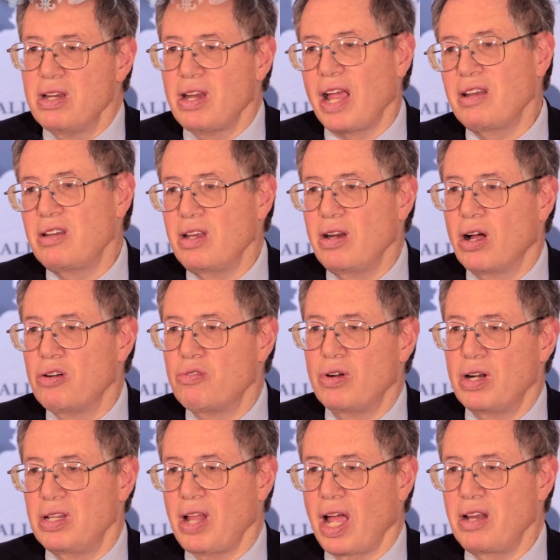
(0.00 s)

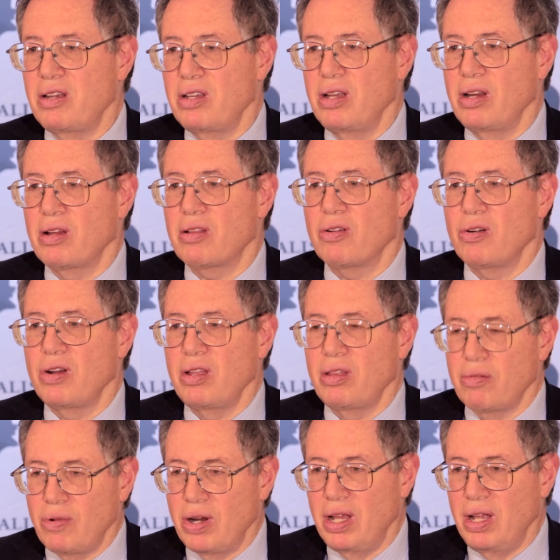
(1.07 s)
1900 and
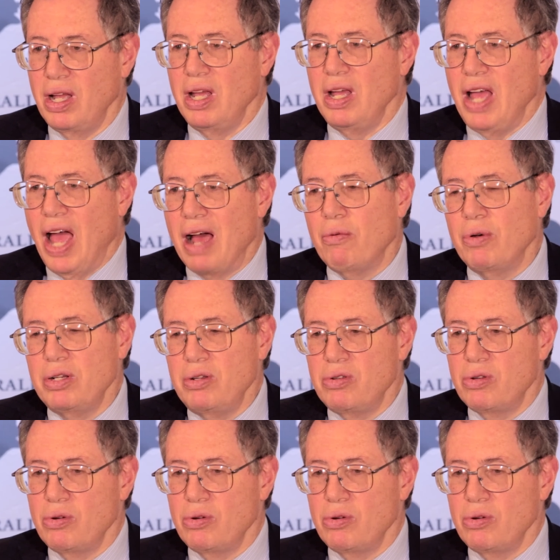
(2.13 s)
1933, and what you